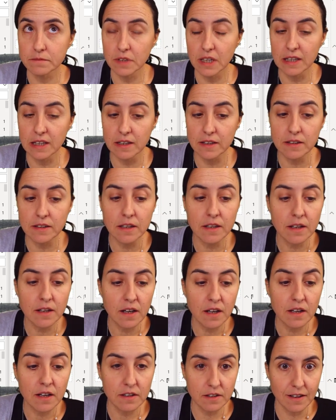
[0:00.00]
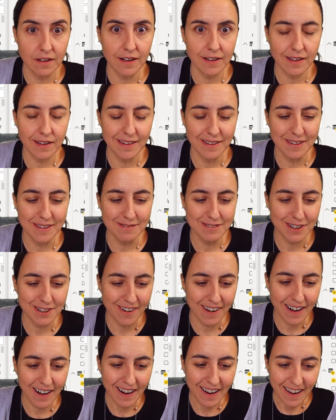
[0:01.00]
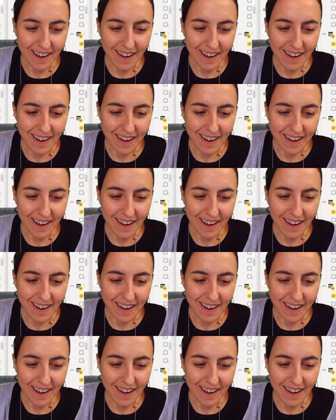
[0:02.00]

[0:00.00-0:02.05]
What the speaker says: England, United Kingdom, sorry.